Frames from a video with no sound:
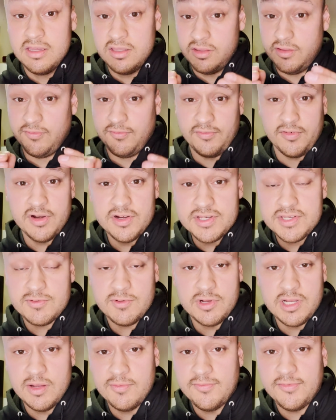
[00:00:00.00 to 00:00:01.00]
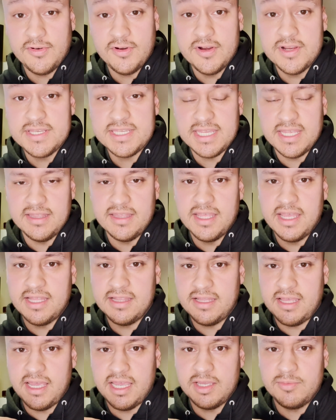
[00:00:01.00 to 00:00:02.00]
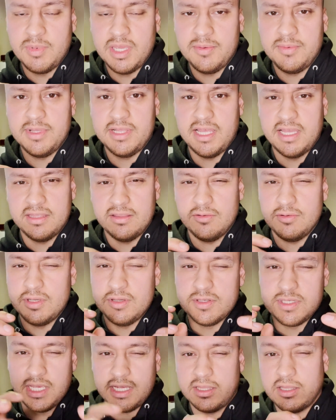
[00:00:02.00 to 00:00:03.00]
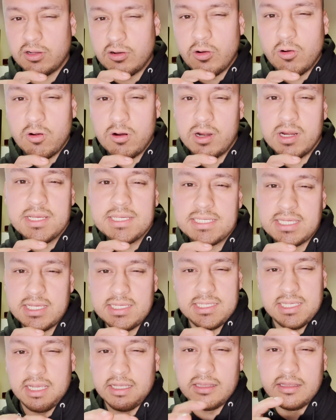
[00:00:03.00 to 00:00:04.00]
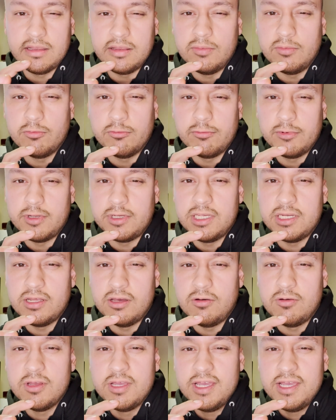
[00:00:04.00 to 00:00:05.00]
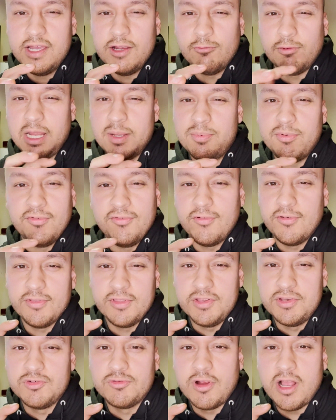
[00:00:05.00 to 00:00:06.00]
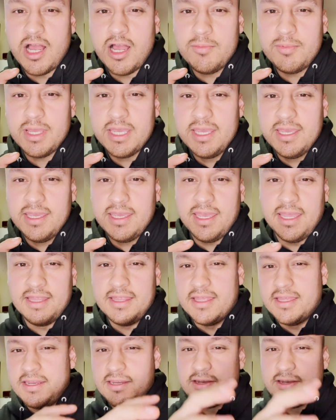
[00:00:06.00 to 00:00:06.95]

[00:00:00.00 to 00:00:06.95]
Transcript: the verse will come first, and then maybe they'll use like the chorus as right before the drop, and then